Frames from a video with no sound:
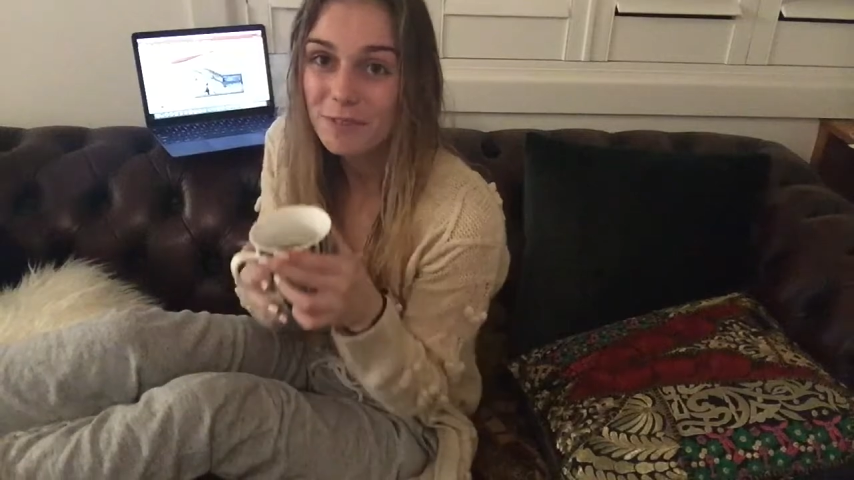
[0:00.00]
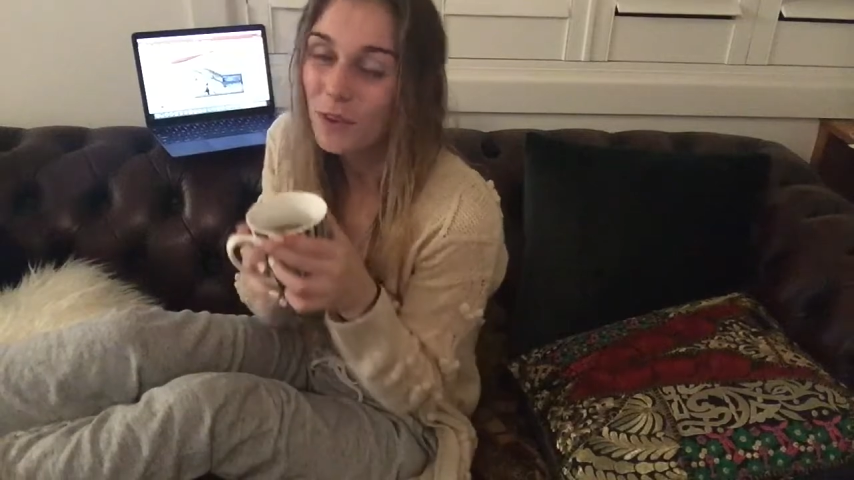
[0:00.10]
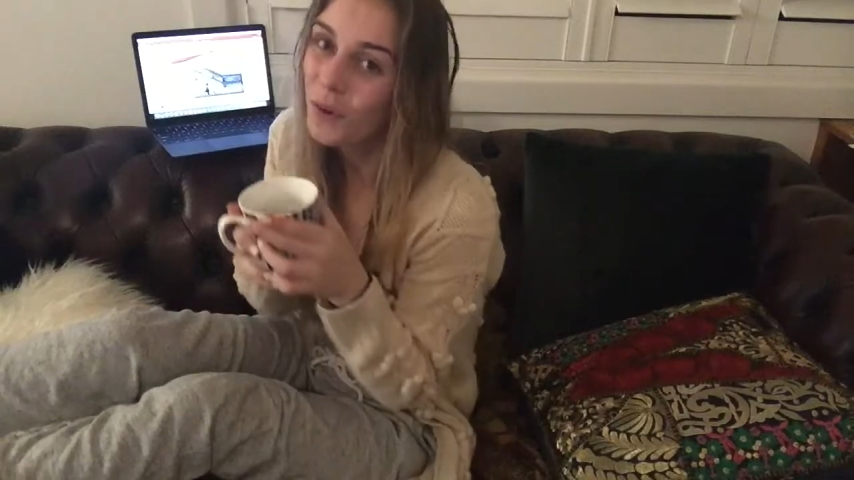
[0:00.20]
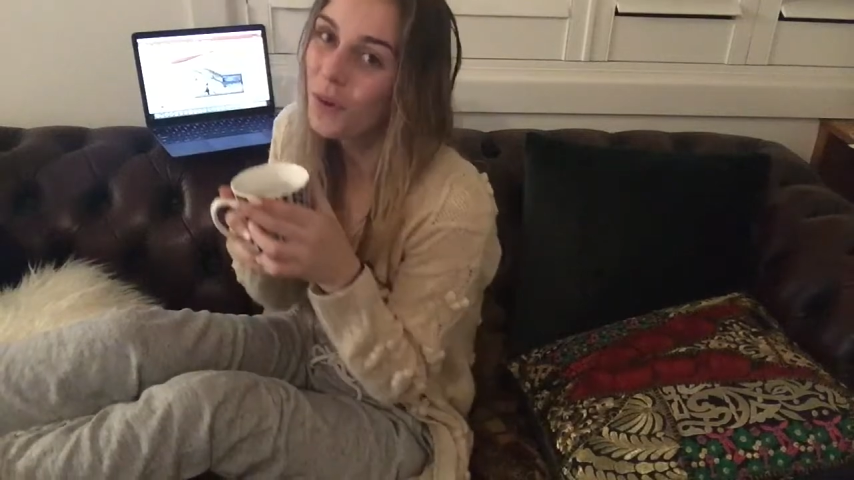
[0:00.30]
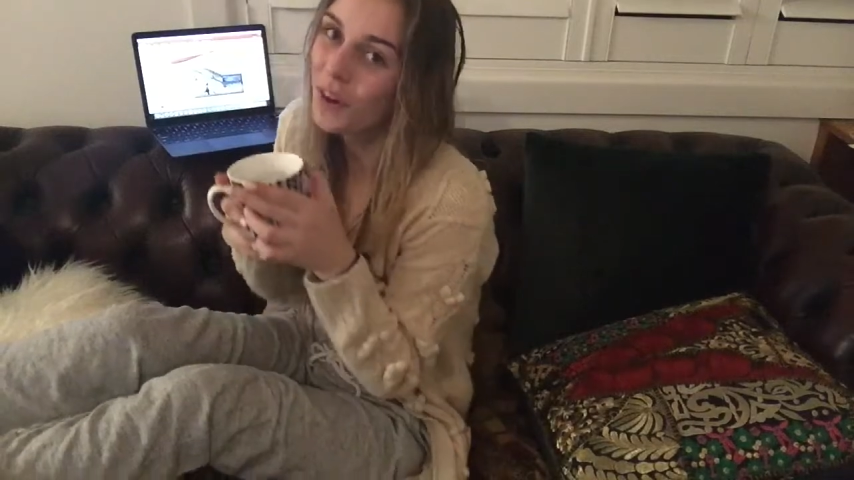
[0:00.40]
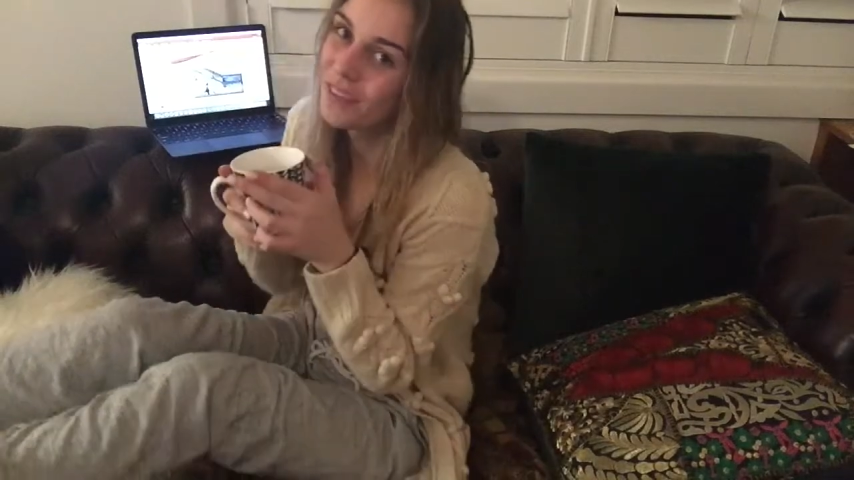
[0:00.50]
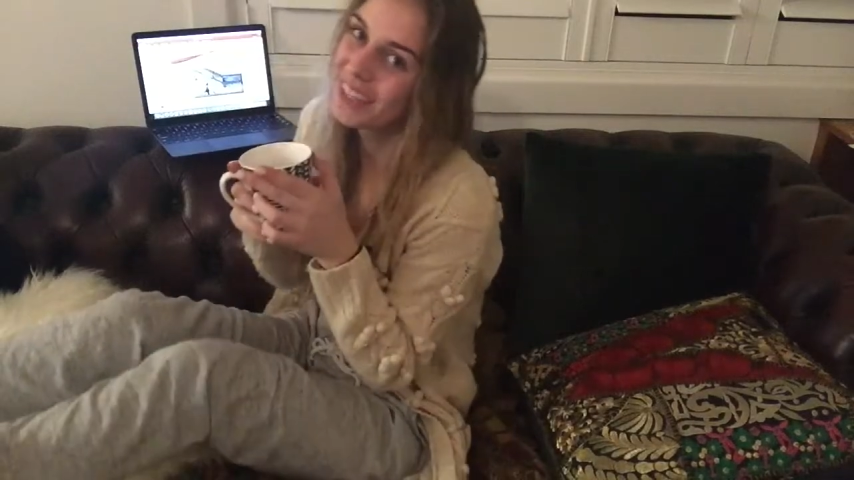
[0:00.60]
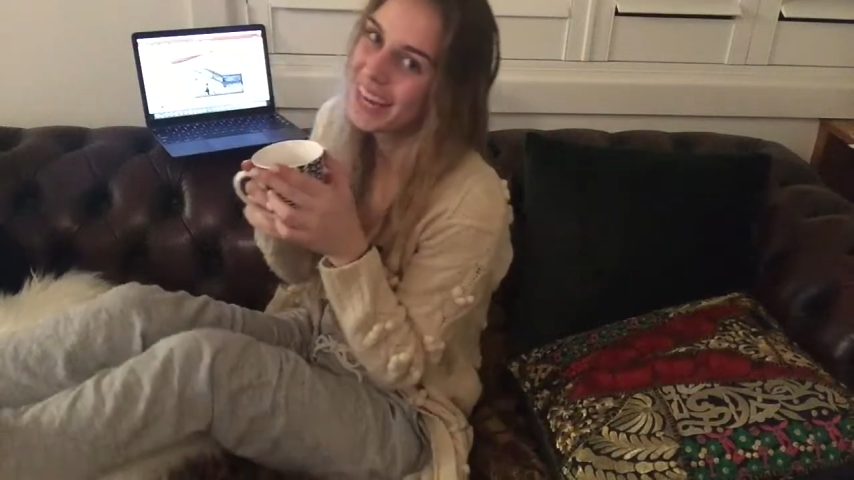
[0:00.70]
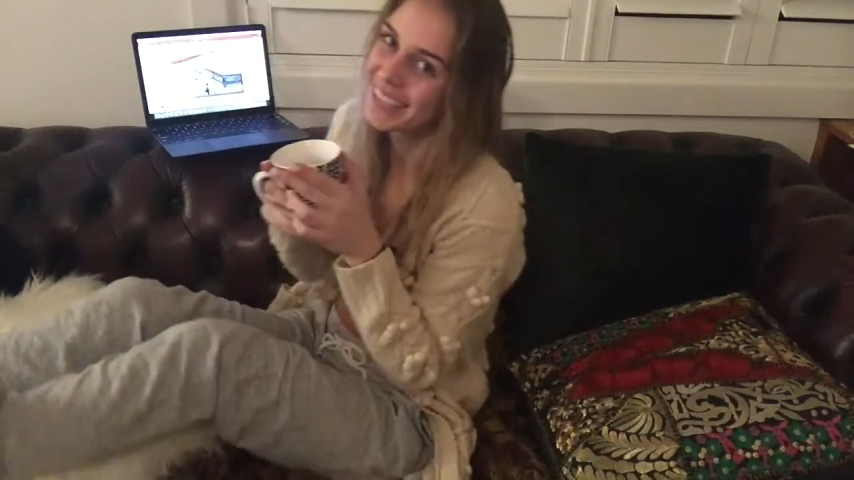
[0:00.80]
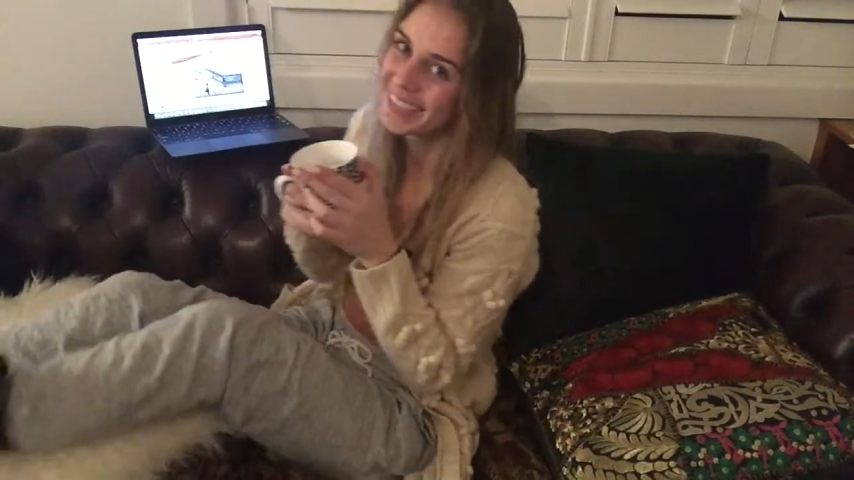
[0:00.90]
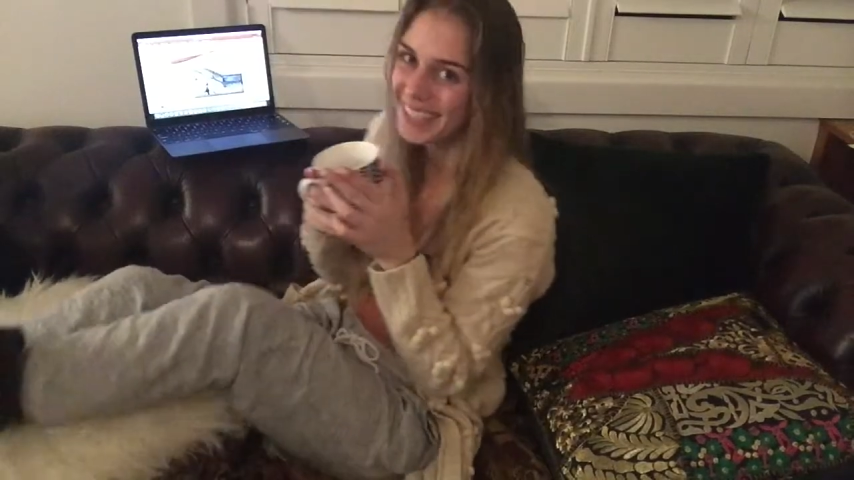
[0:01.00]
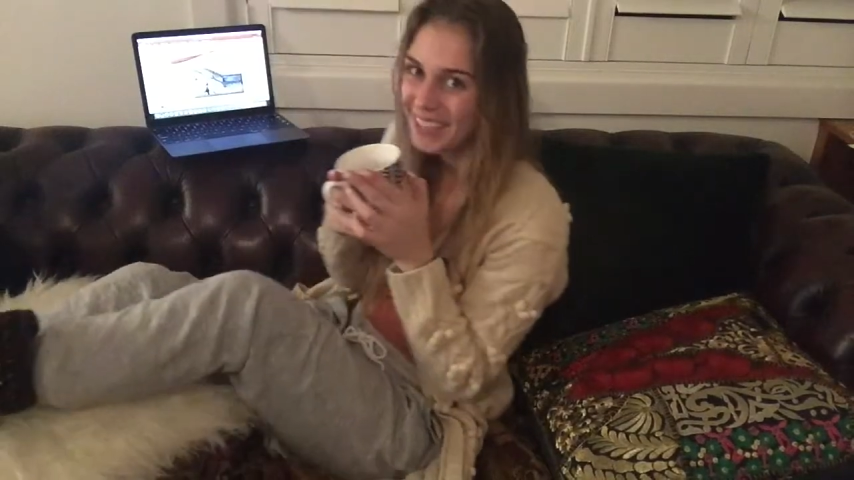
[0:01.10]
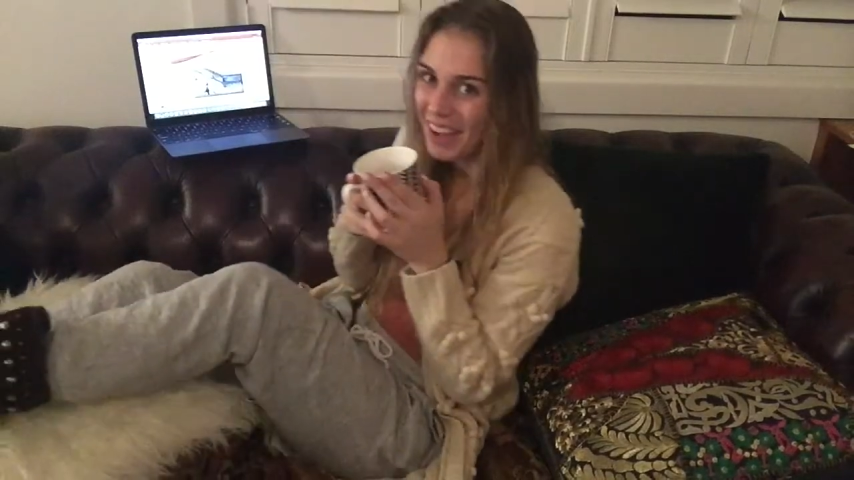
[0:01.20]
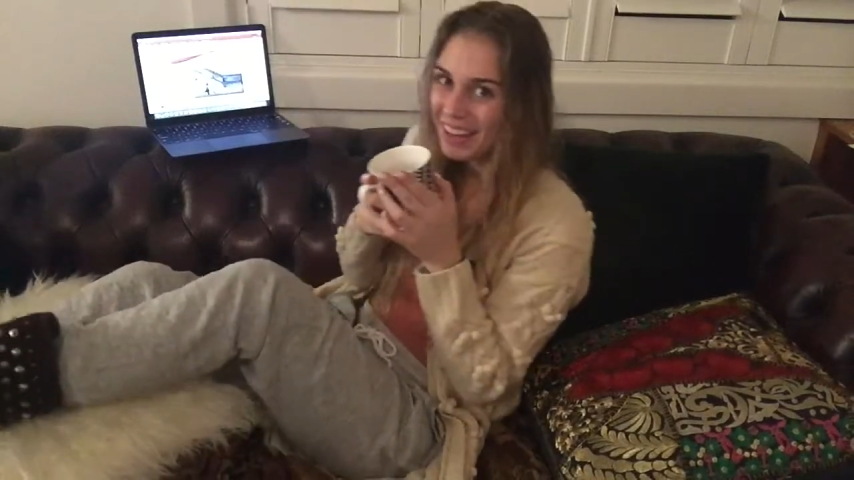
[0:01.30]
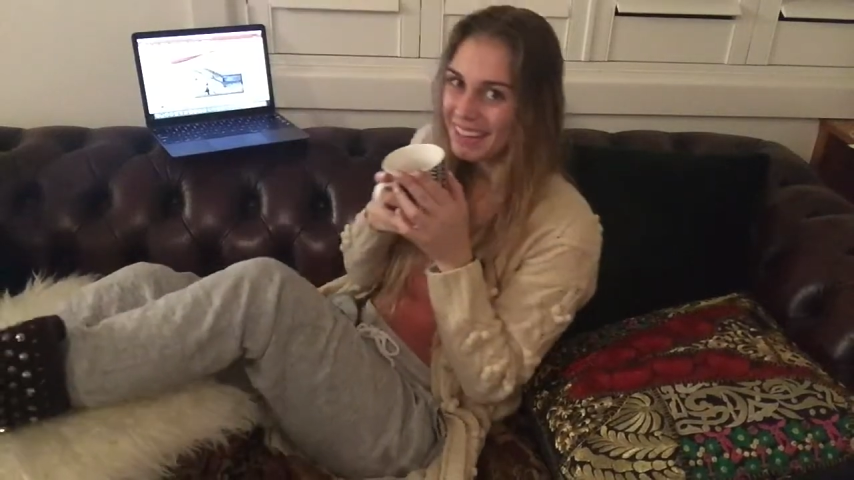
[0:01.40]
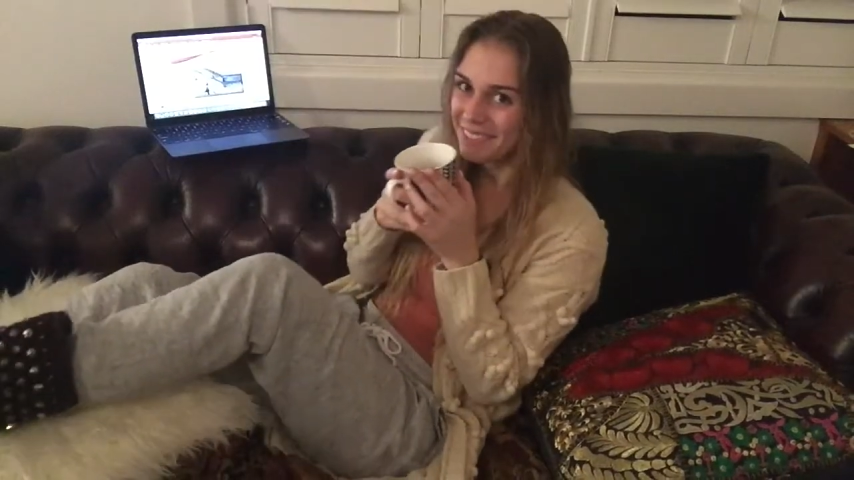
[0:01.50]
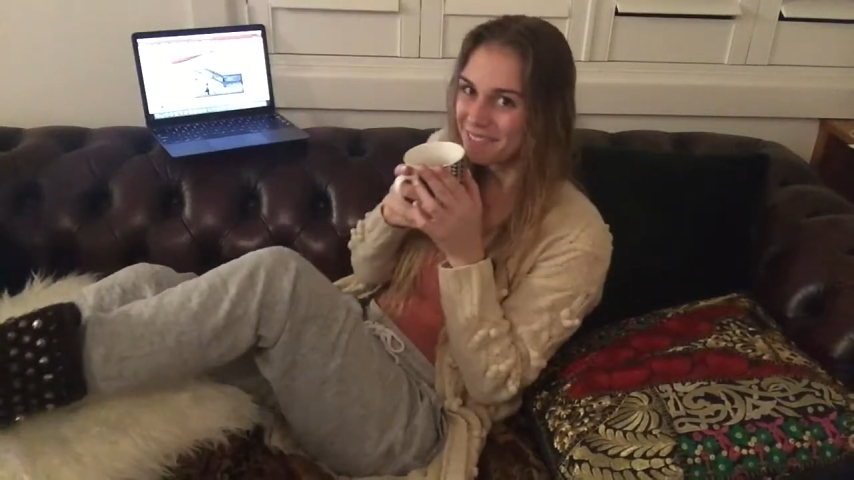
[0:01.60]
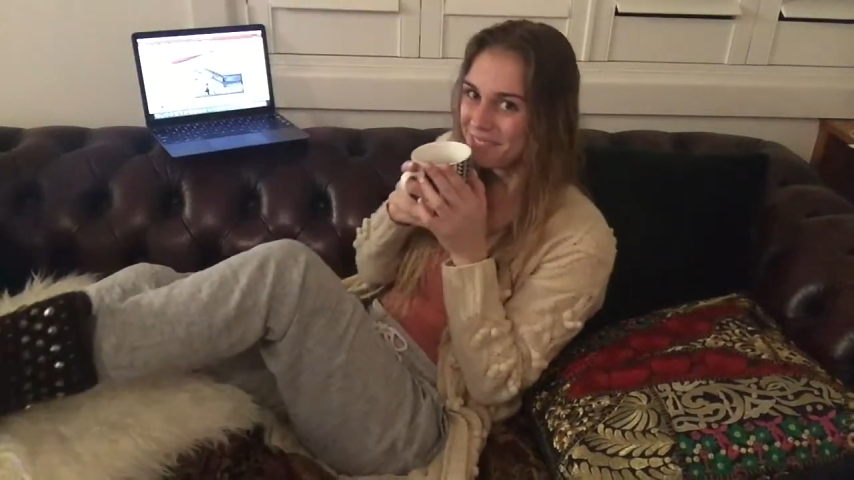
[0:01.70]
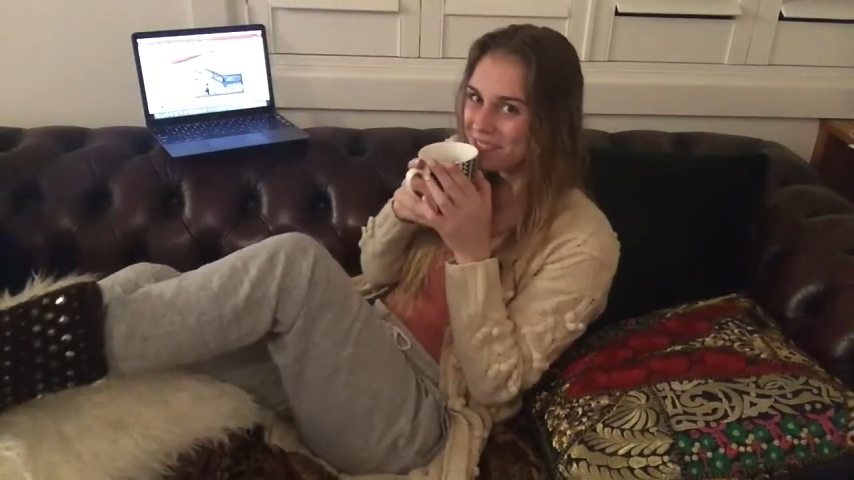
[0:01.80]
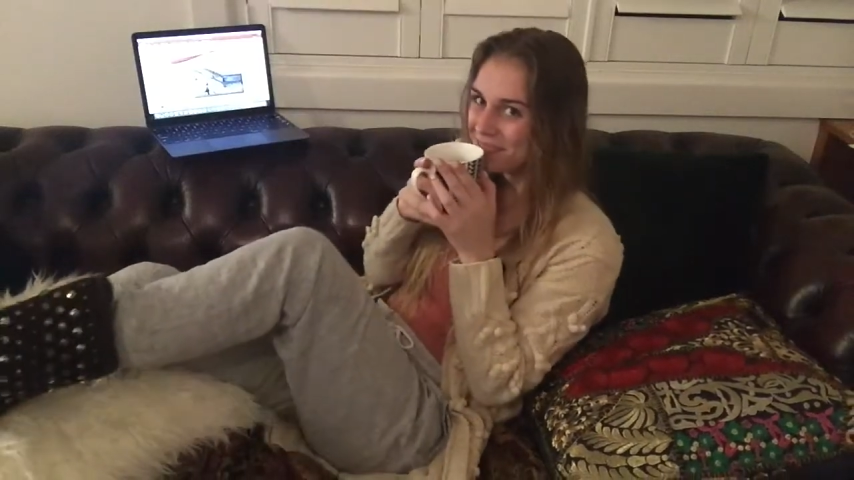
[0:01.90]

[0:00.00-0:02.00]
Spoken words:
for a relaxing night in.